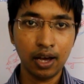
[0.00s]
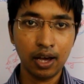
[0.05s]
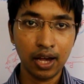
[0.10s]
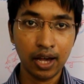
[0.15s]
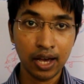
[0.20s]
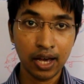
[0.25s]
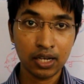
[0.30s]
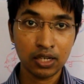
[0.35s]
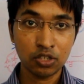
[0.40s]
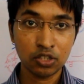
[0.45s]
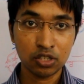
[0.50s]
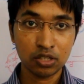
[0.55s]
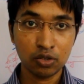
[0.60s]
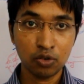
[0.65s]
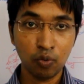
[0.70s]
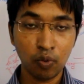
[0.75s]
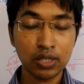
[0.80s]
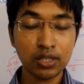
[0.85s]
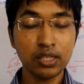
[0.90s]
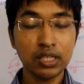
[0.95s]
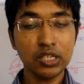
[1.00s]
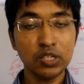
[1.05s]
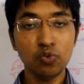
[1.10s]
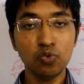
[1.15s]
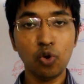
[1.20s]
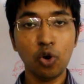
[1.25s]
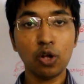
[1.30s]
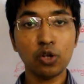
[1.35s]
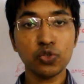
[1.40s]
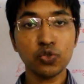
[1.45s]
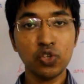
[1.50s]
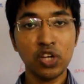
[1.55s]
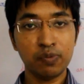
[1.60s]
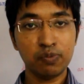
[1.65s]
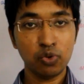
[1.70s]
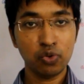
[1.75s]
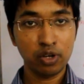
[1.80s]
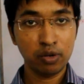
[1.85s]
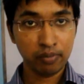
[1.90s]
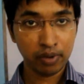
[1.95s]
And one thing you also
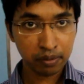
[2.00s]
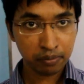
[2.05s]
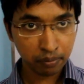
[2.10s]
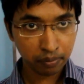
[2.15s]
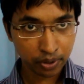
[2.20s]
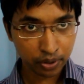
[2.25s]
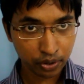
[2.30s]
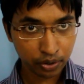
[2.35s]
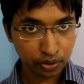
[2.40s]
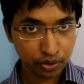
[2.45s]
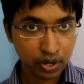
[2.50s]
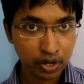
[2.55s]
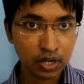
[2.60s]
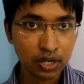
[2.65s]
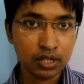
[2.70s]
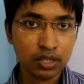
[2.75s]
have to remember,